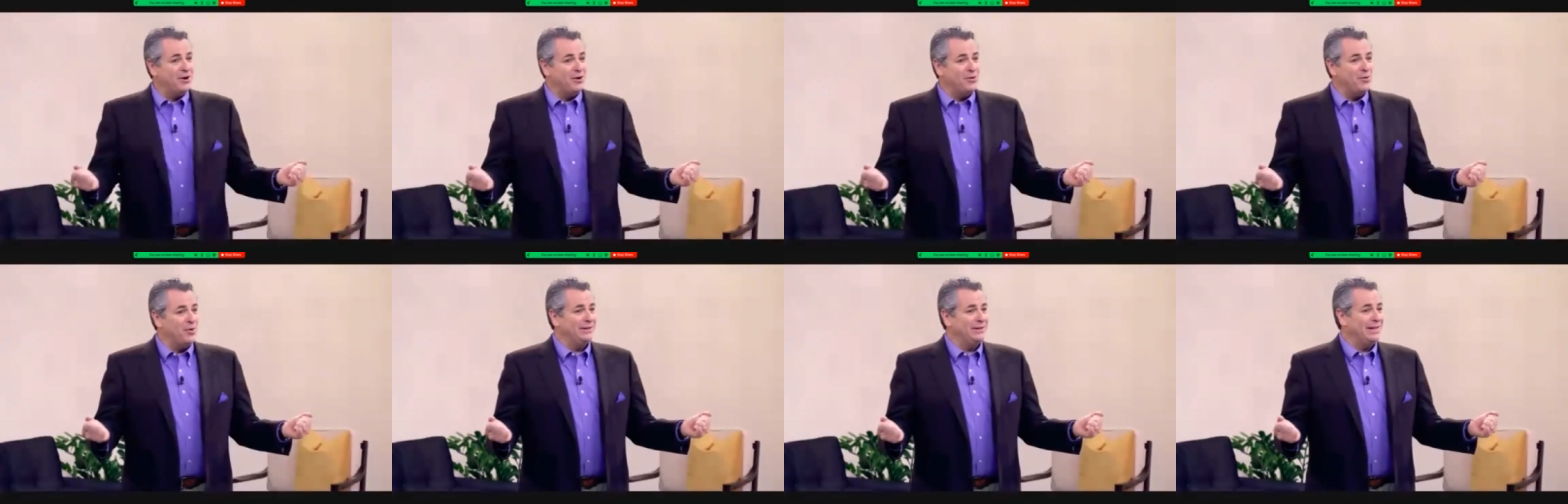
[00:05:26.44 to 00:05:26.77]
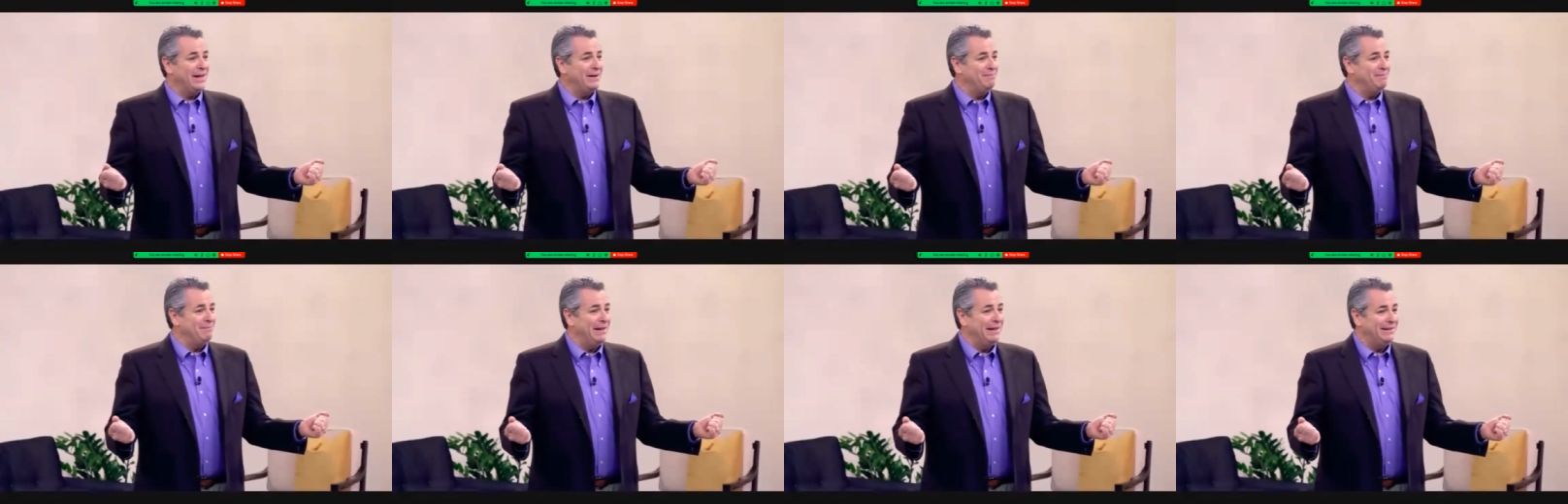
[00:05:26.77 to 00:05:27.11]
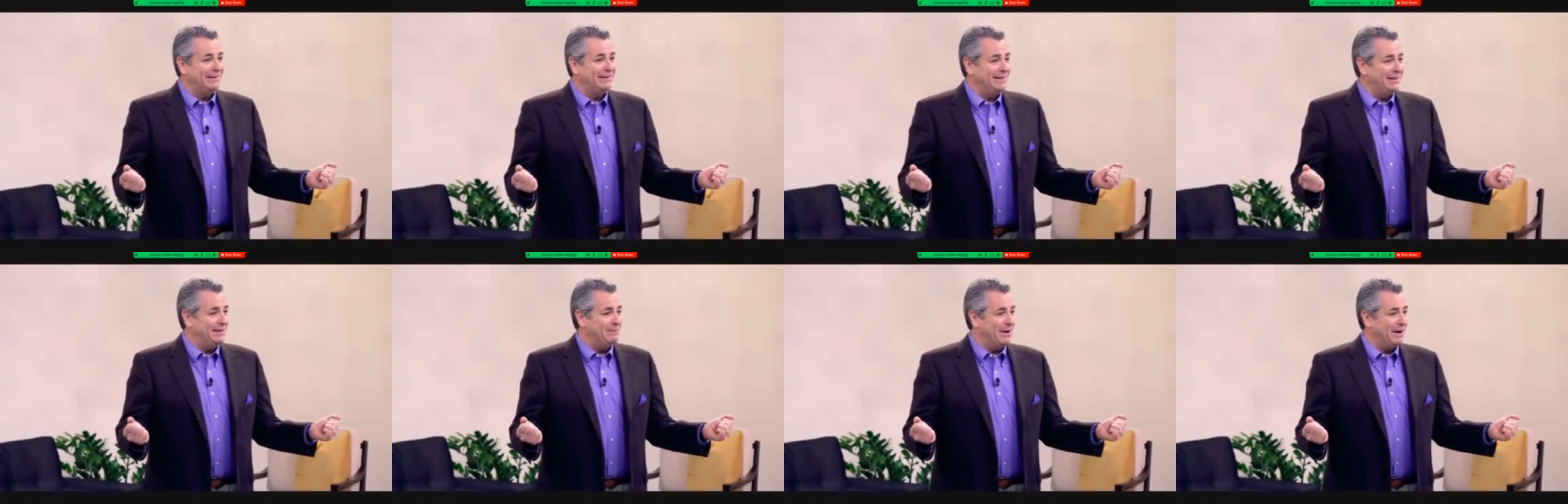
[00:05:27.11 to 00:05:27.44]
know what that
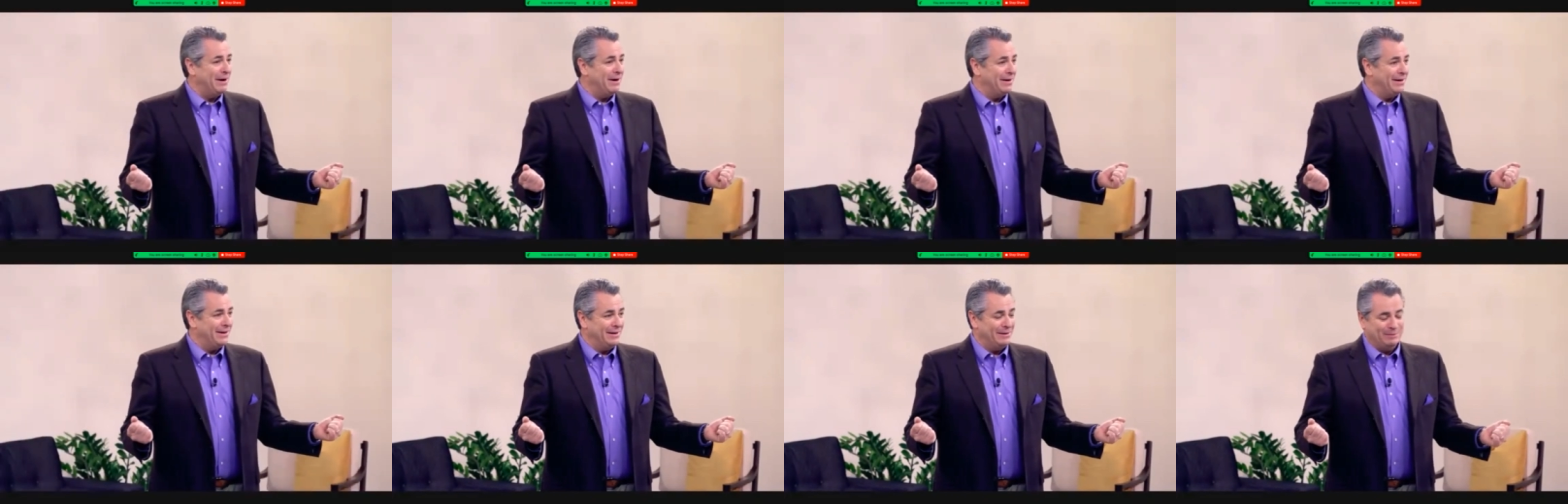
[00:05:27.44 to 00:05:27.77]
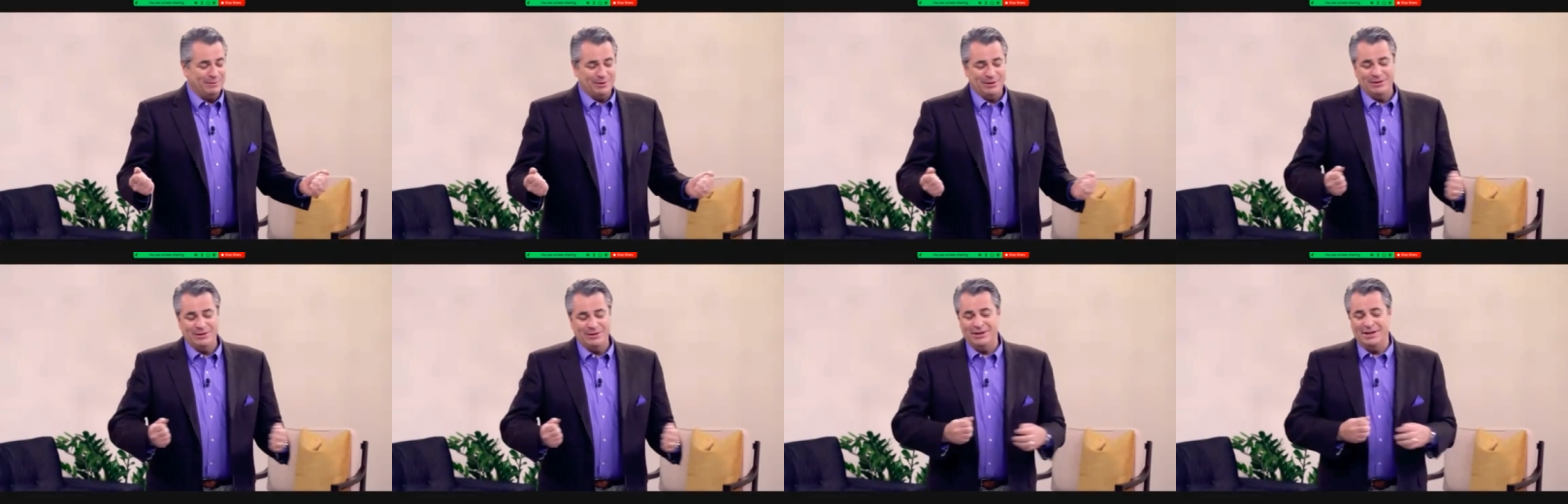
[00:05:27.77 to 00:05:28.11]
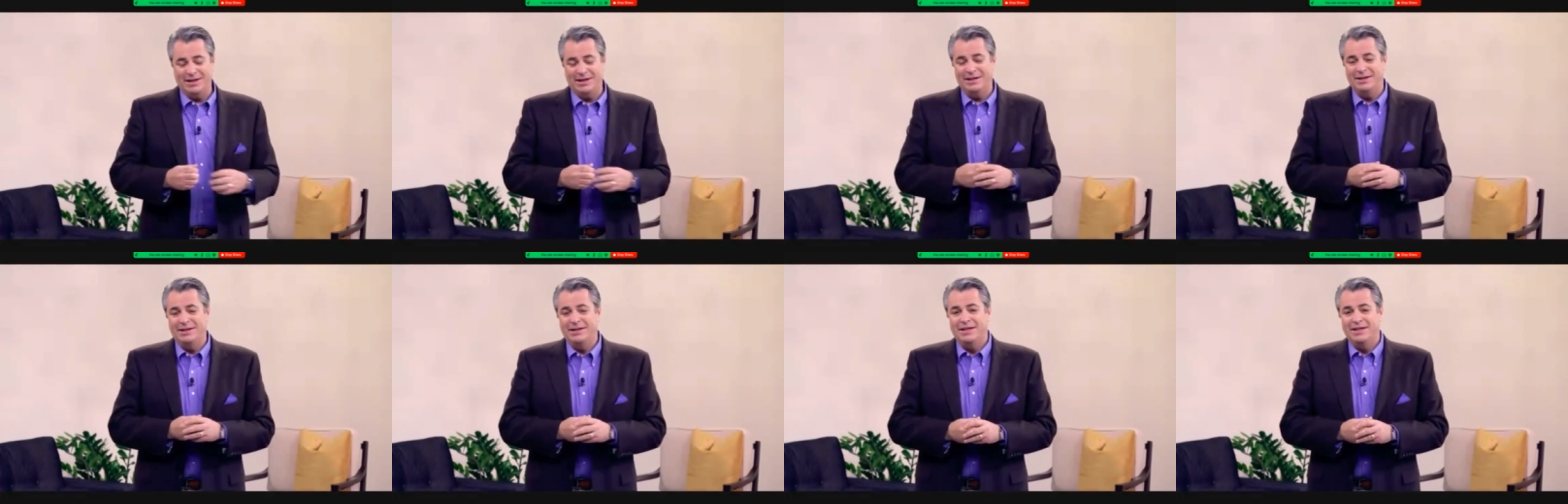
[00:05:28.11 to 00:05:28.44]
meant in America, but
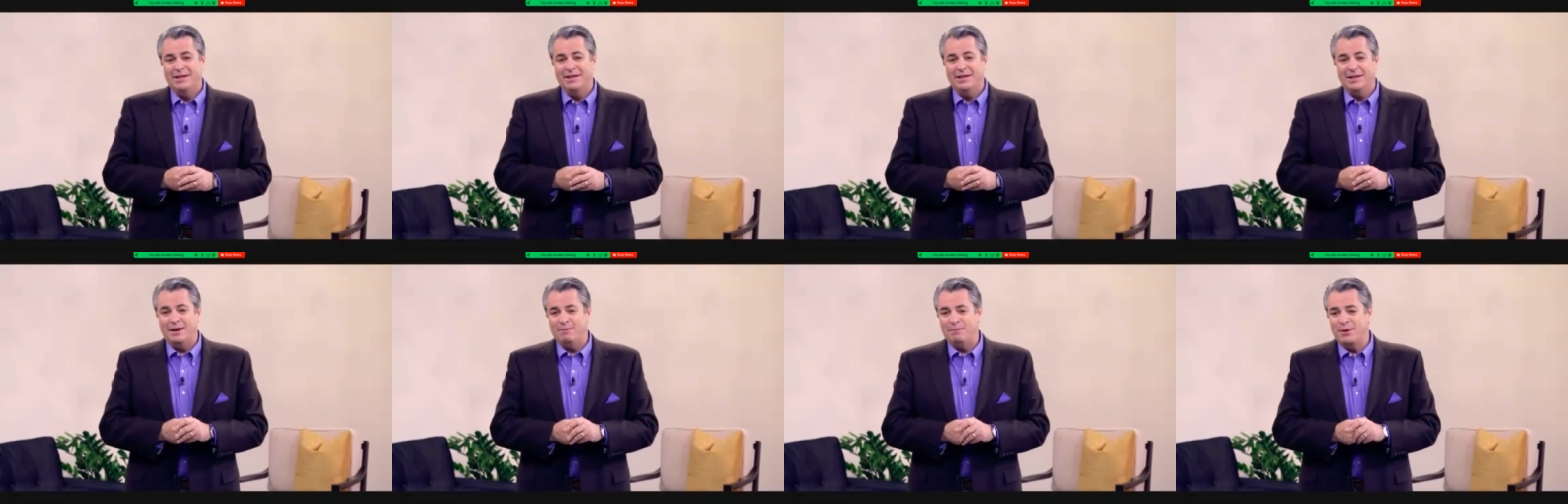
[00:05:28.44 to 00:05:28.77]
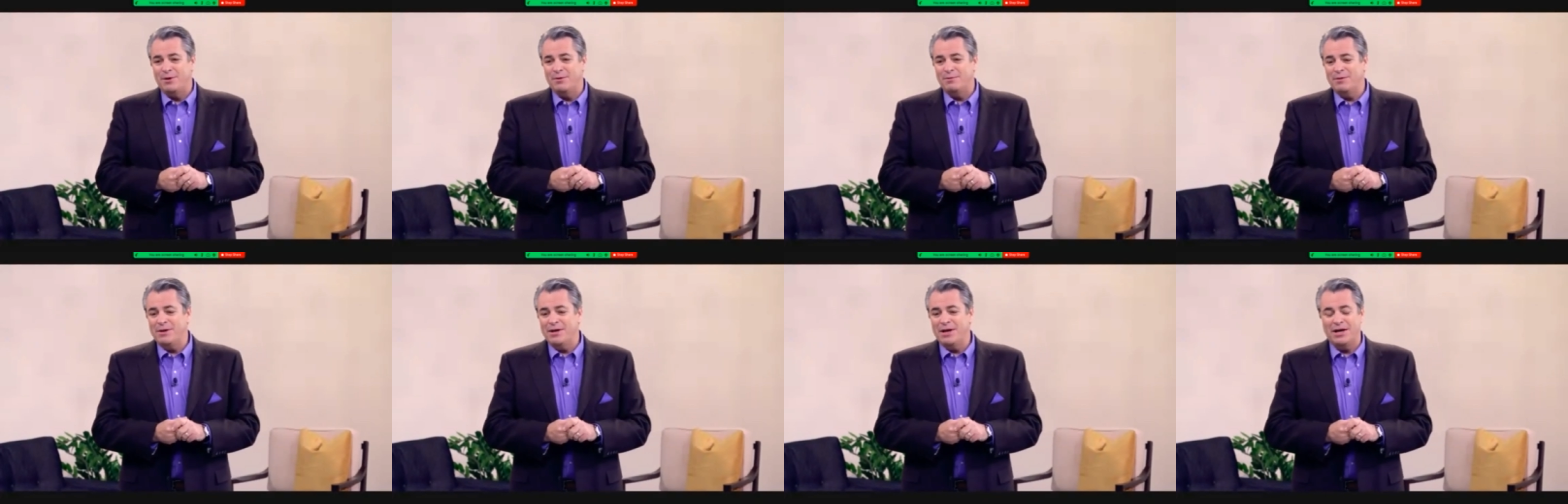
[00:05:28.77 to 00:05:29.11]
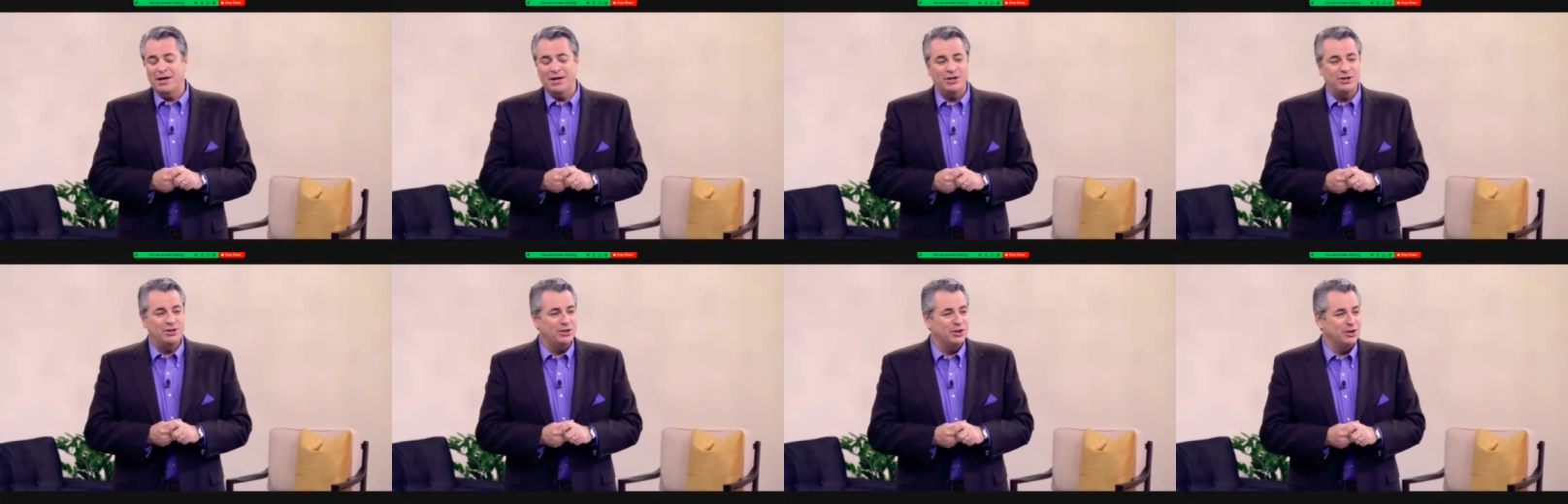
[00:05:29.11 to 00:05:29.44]
they put me
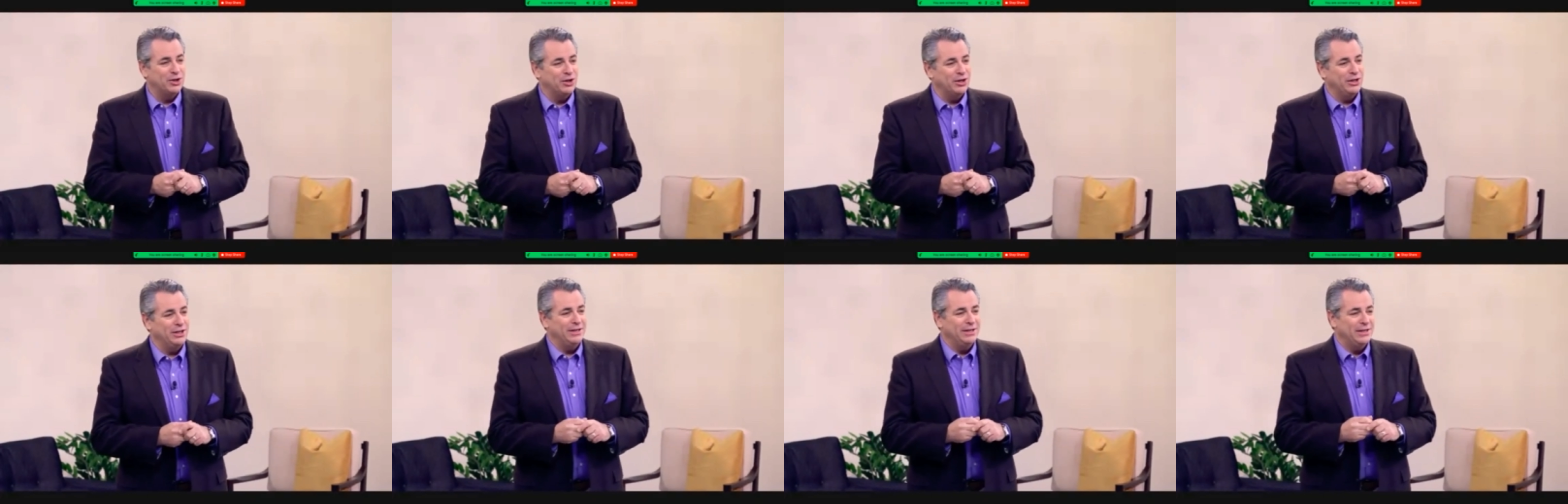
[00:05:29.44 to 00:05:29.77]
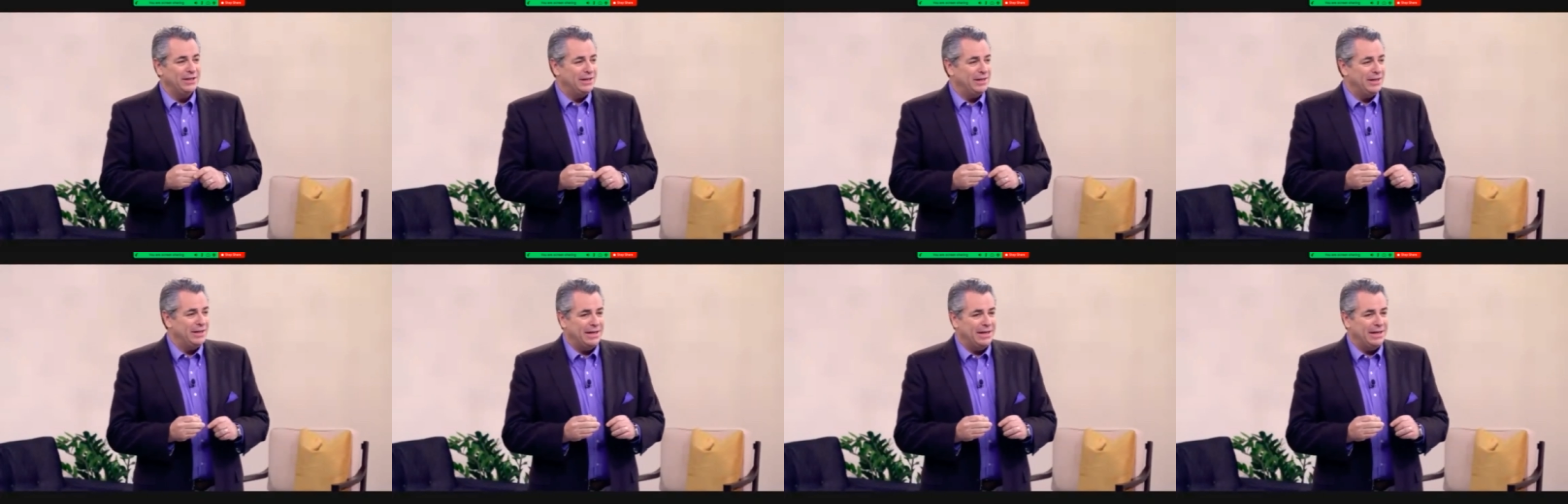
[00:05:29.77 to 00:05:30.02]
on a journey.